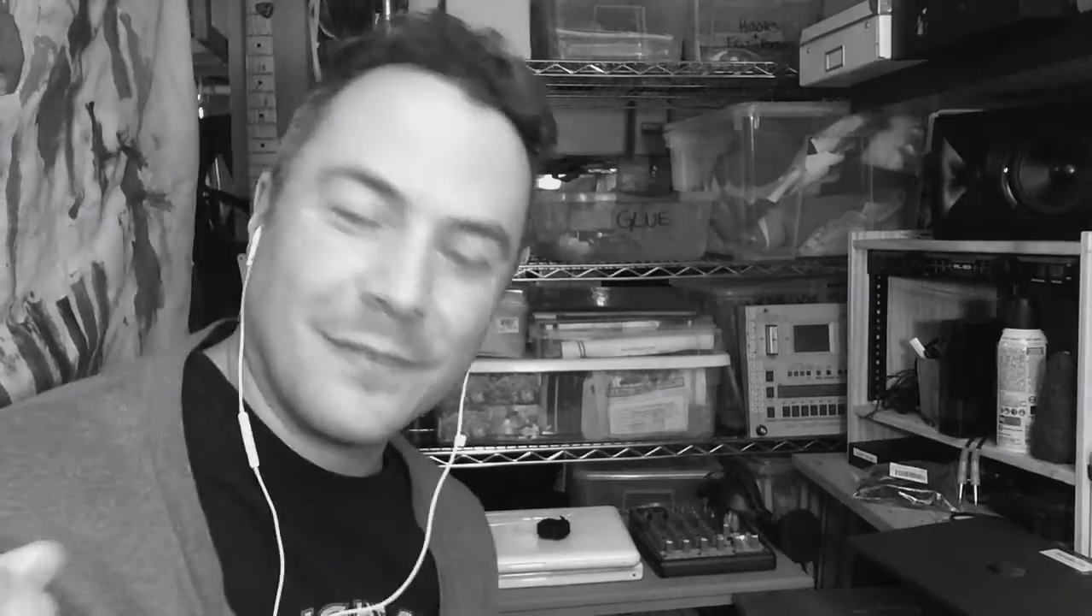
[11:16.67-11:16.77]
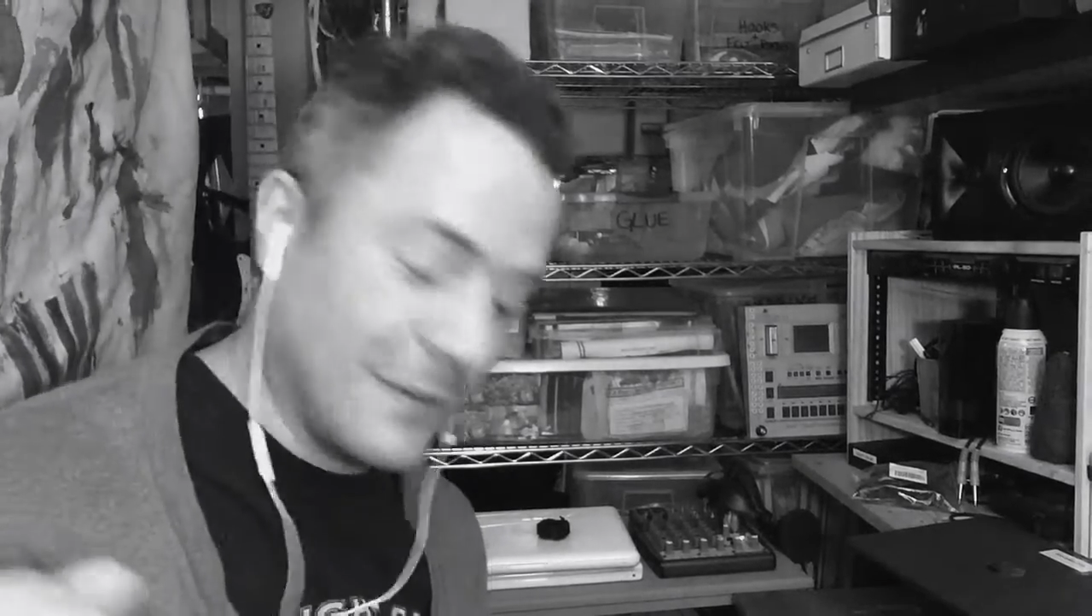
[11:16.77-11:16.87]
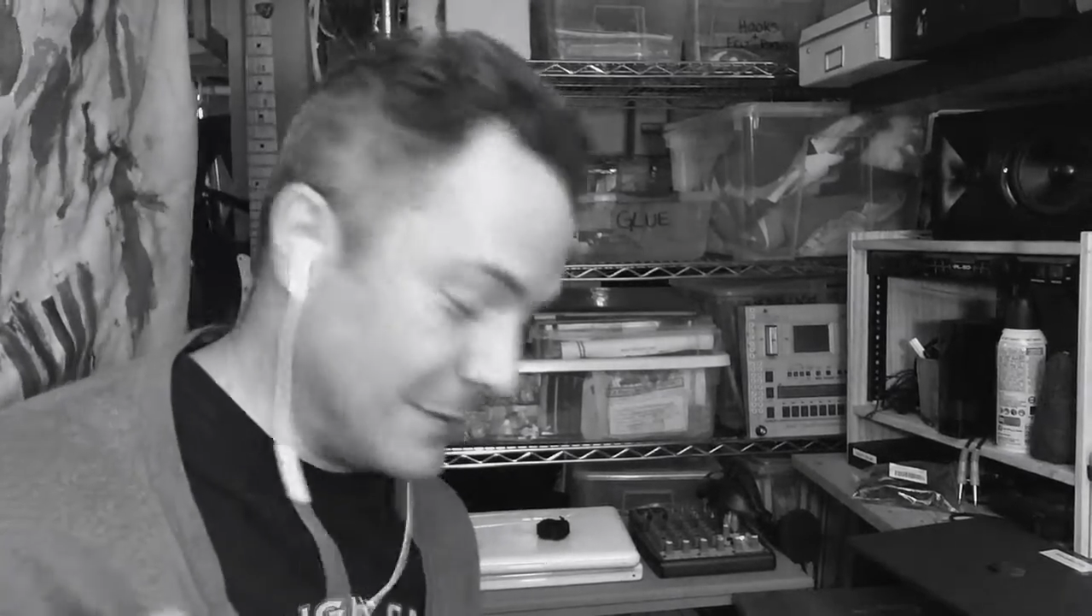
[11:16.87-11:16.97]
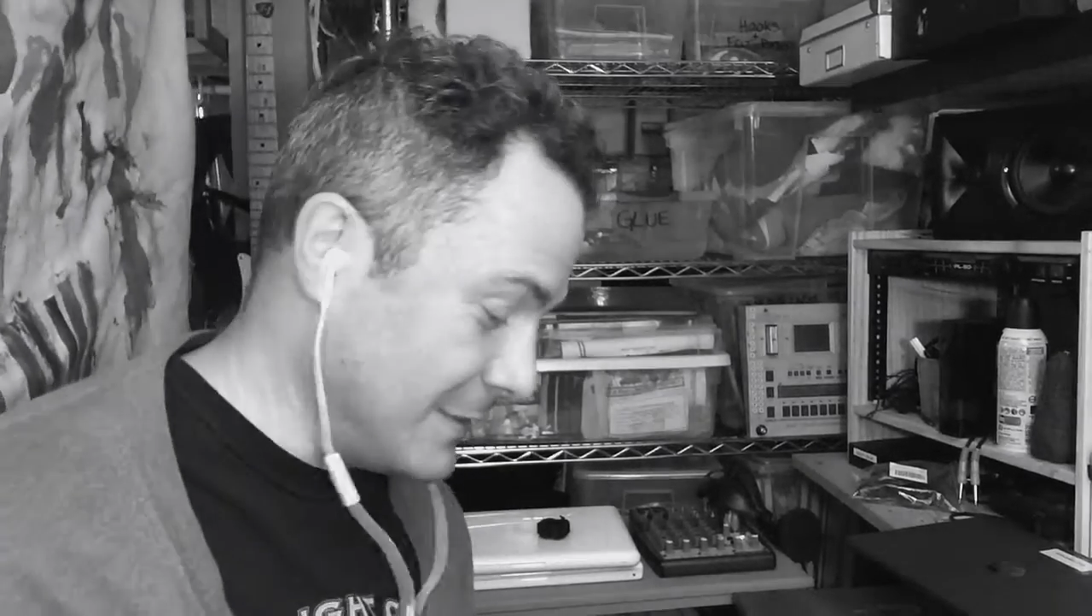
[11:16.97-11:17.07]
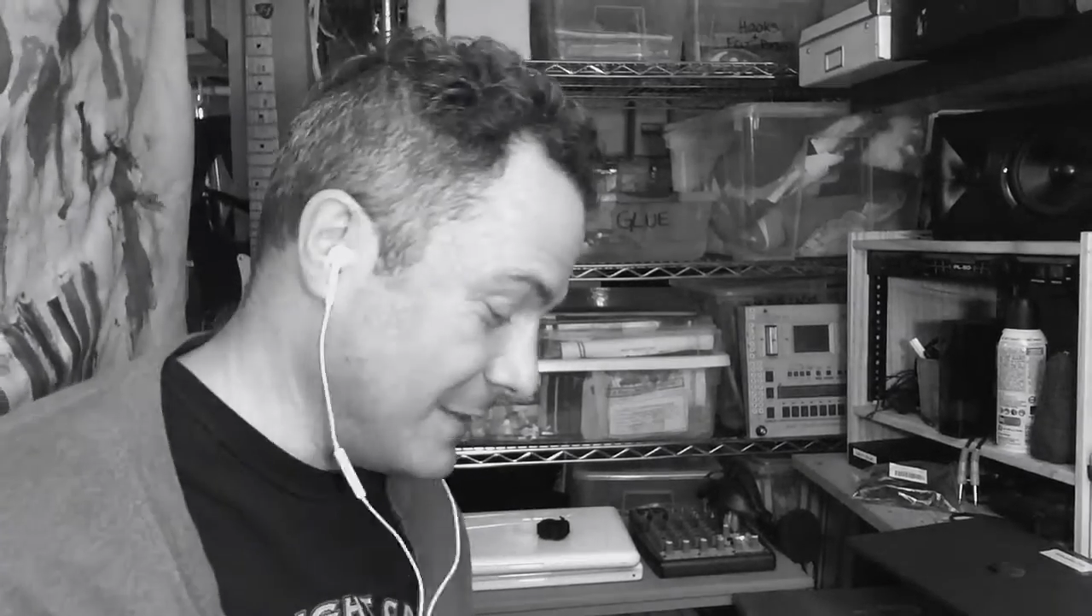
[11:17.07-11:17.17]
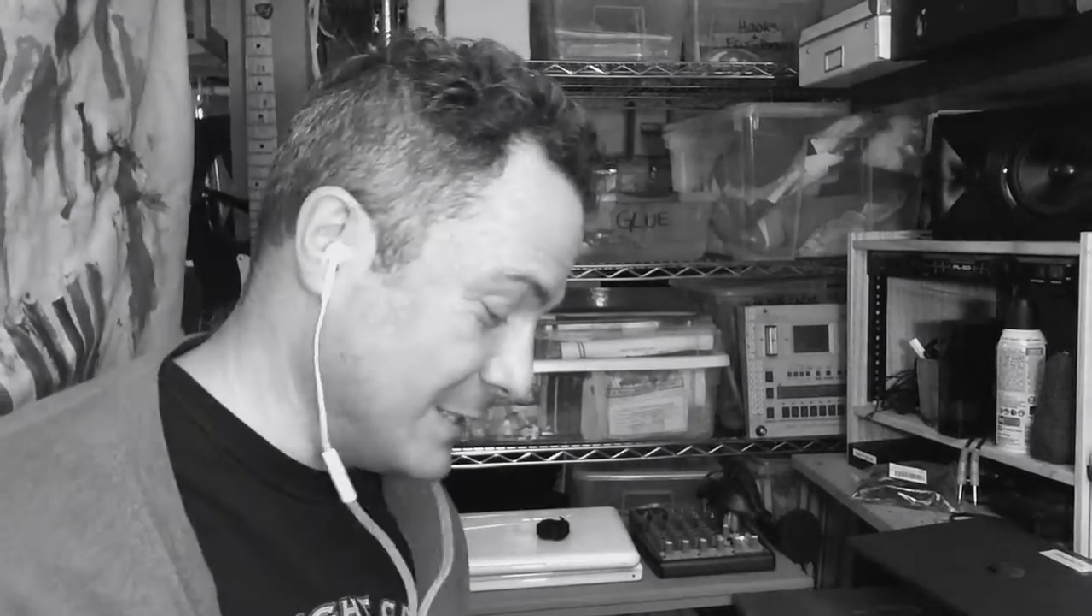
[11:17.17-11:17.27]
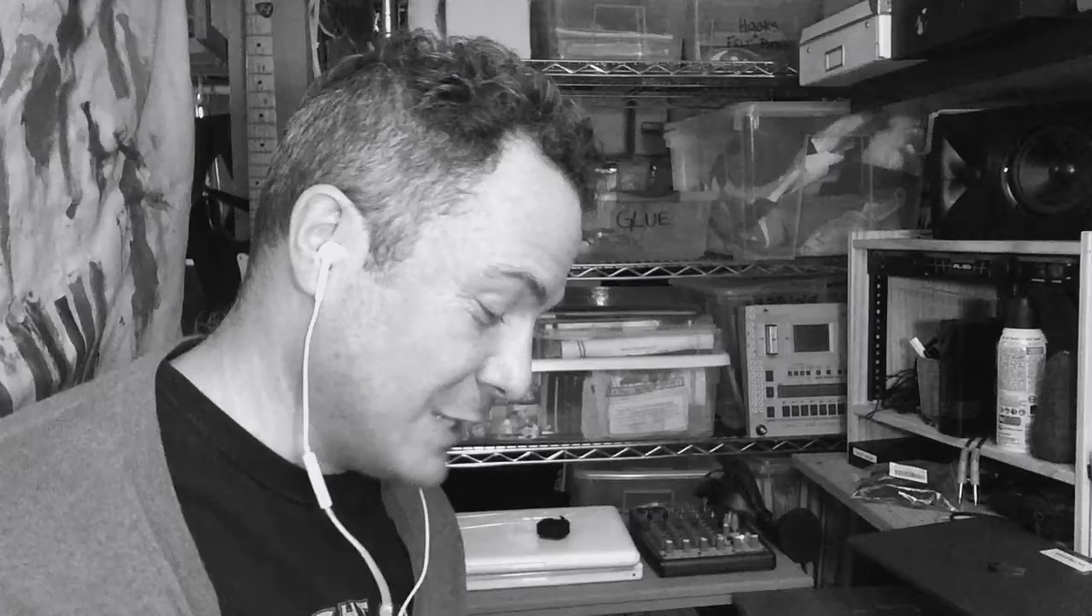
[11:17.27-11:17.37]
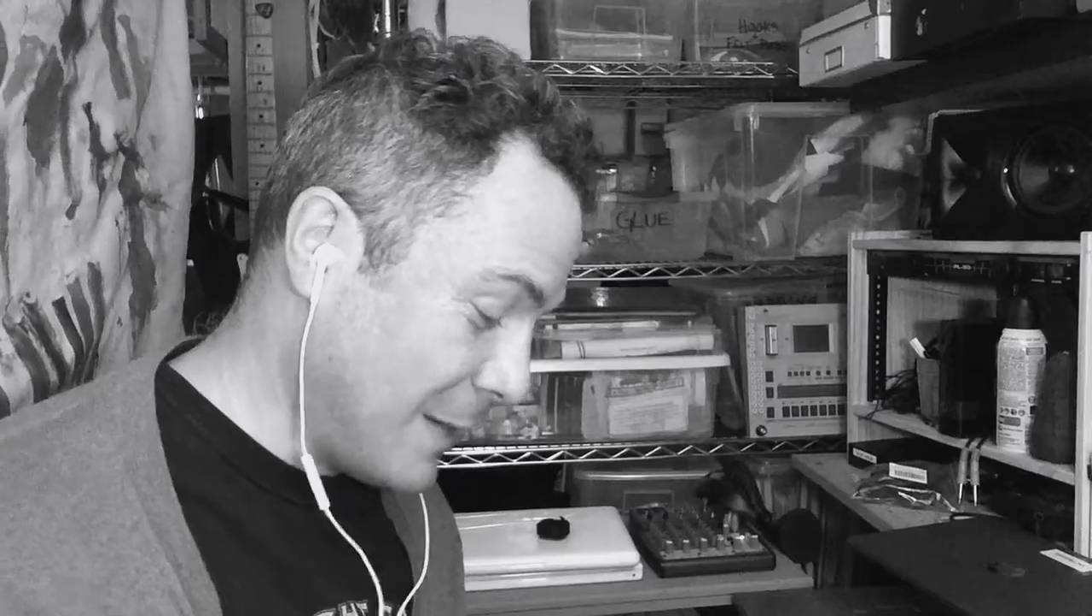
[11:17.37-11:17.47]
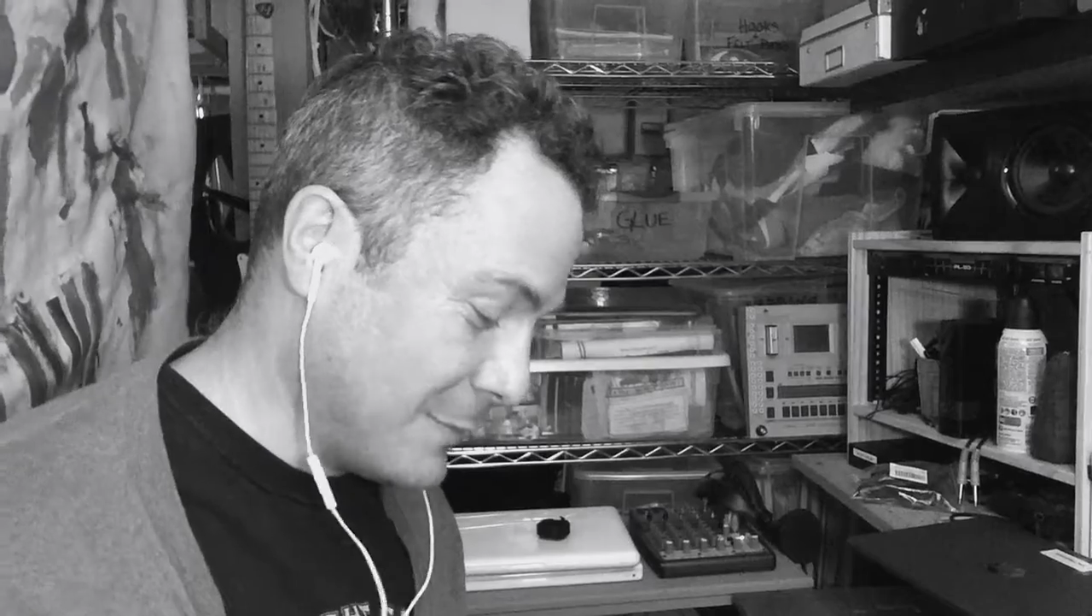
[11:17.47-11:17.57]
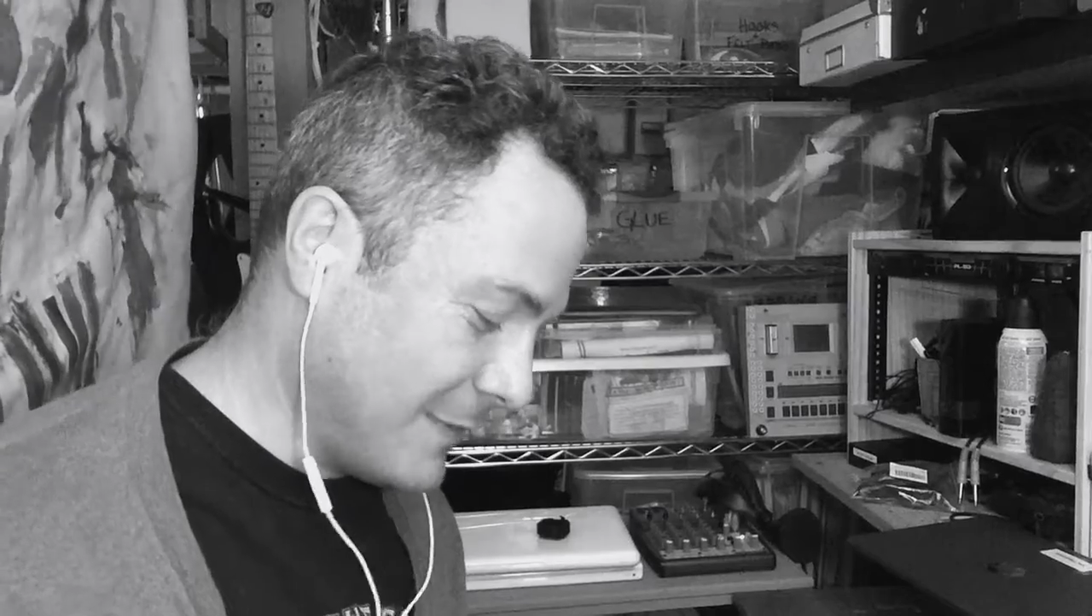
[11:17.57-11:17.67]
or to this
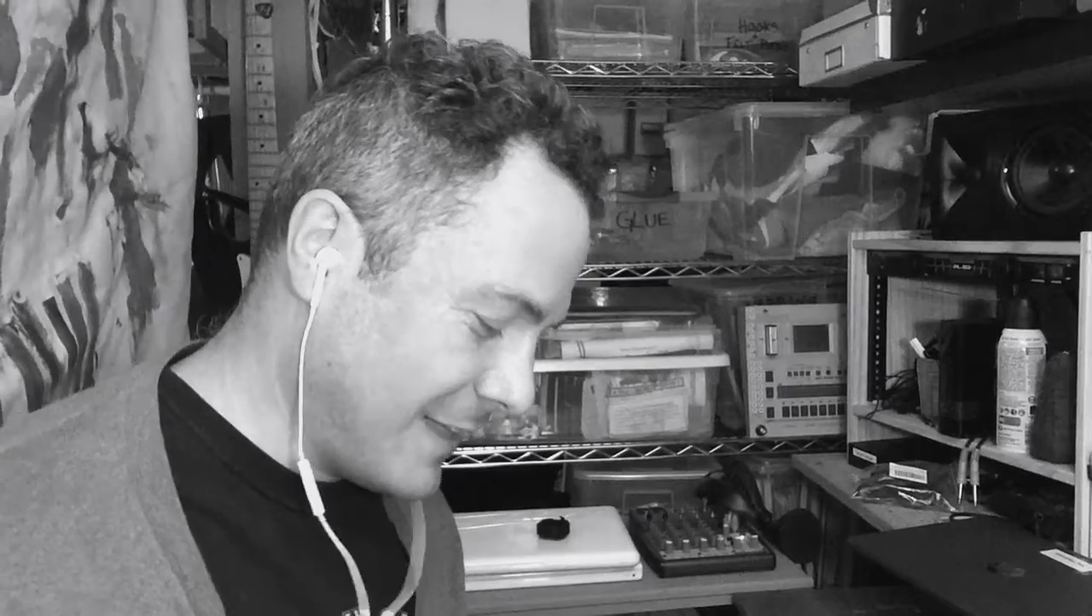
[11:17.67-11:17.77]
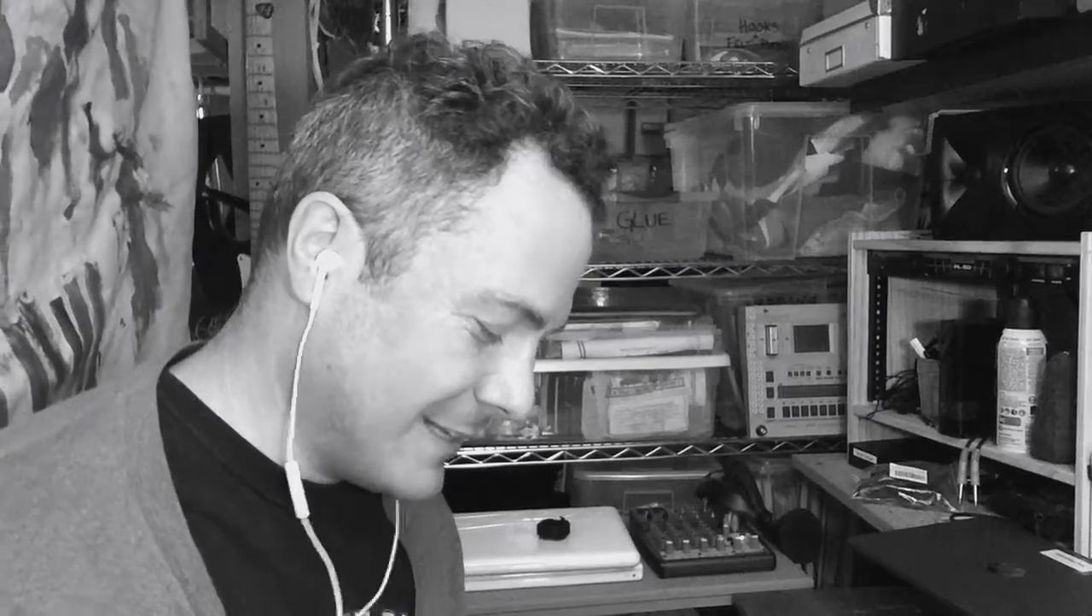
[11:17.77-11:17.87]
chapter, that